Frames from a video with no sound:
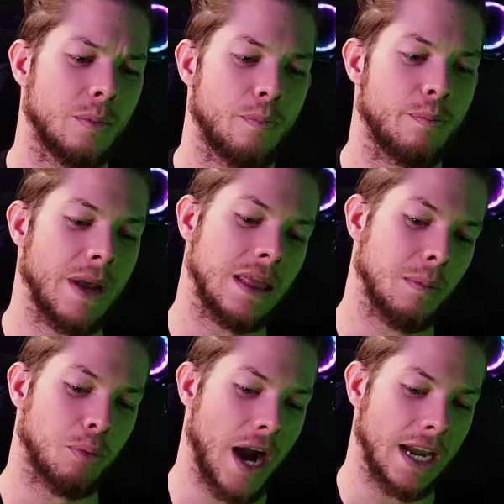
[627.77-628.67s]
bend the
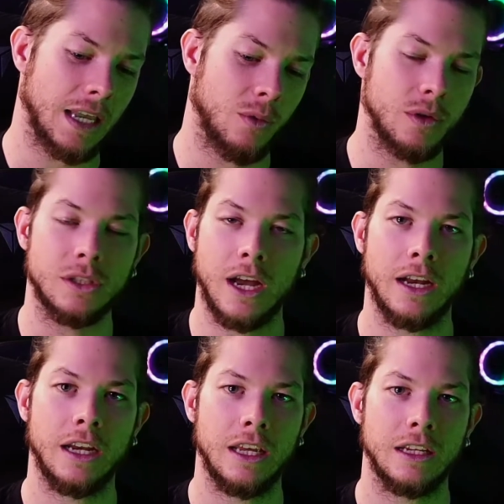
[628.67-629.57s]
bracket was
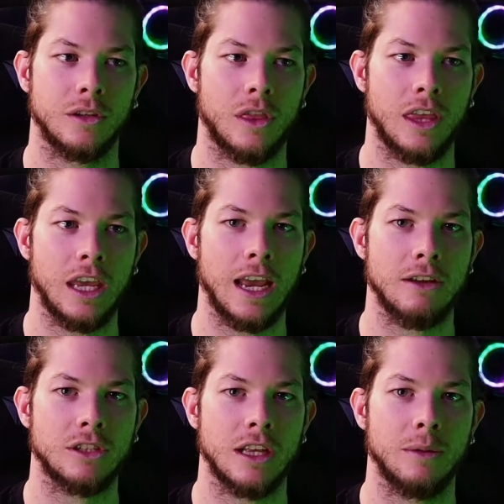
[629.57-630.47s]
kind of neat. Thinking
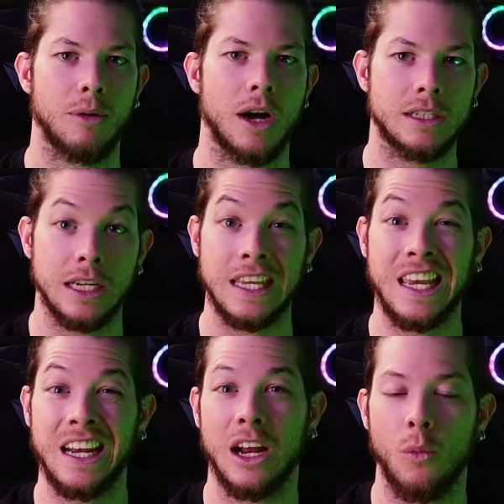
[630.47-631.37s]
outside the box to
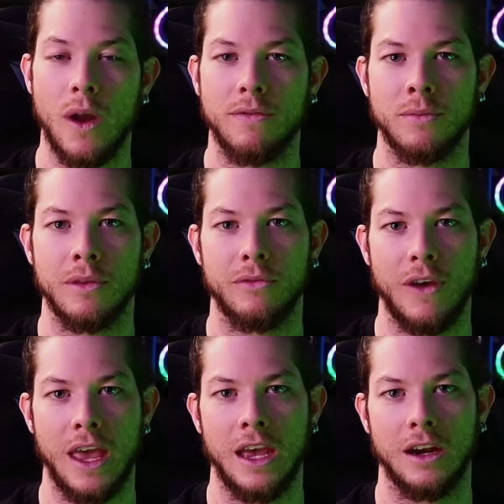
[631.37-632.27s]
get it away from the
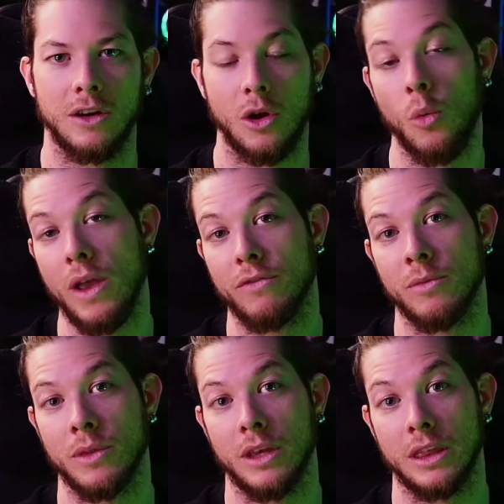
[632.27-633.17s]
fan or away
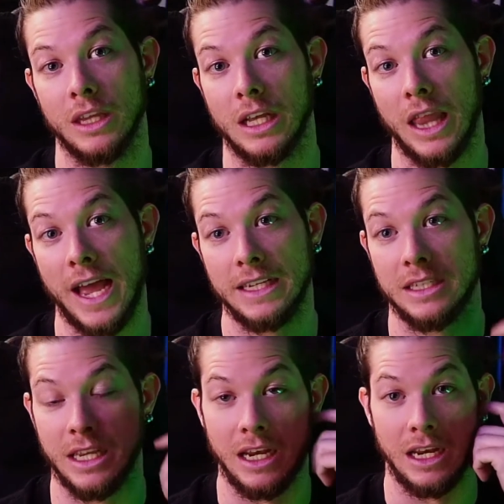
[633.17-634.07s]
from the glass
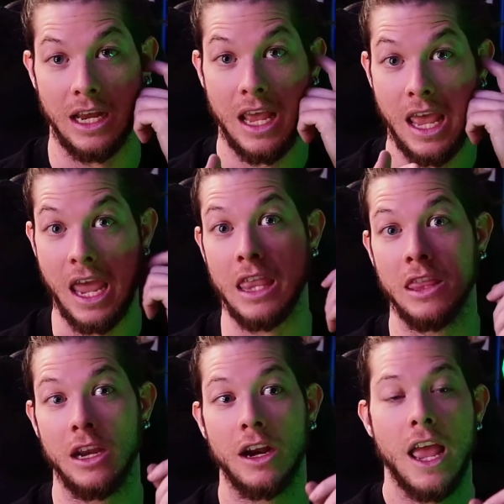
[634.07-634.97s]
to get it in
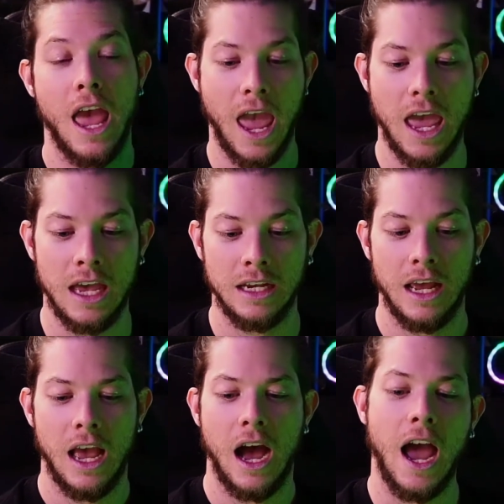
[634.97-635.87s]
there. And
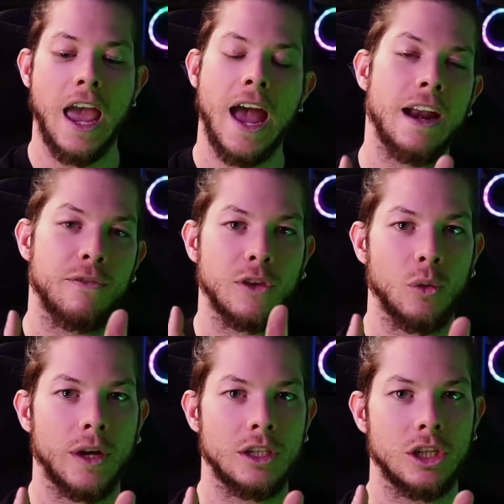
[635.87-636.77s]
I had a
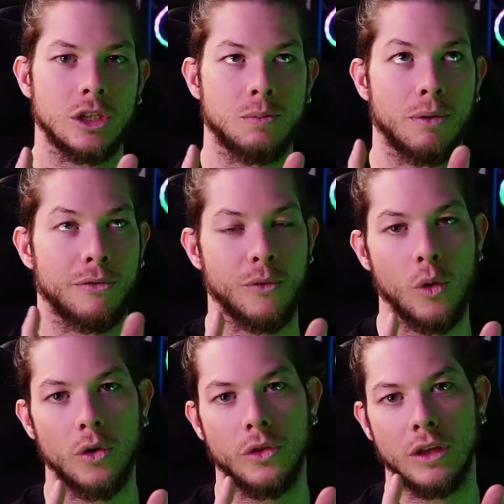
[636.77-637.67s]
few inches
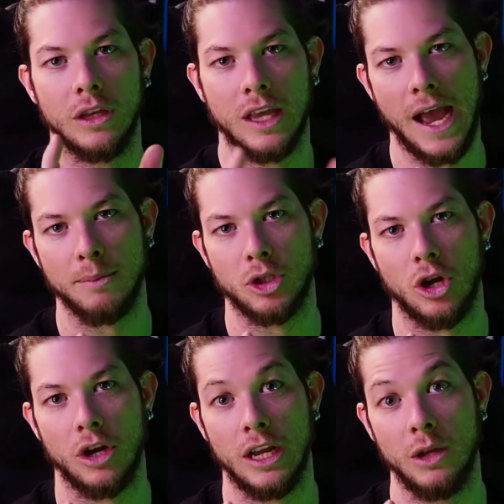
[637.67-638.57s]
before the capture
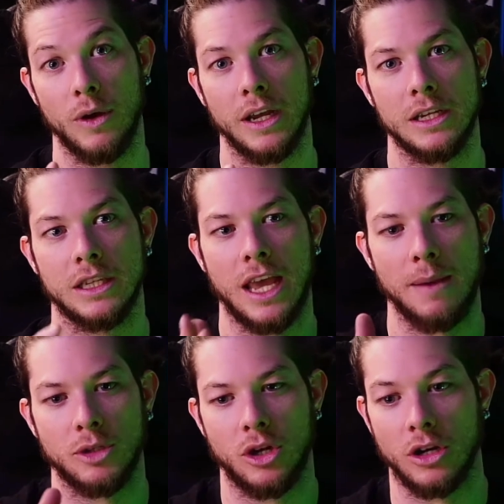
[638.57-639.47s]
card anyway because the
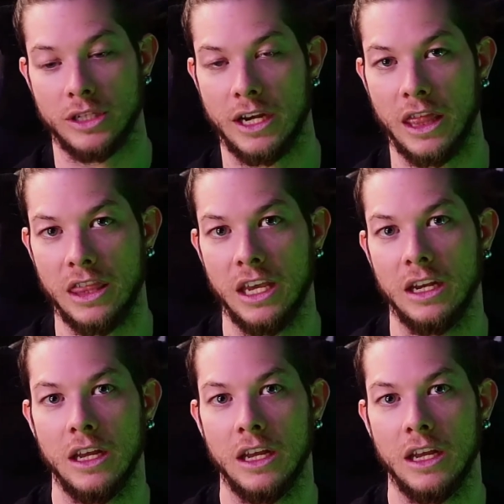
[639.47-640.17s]
capture card's kind of thin,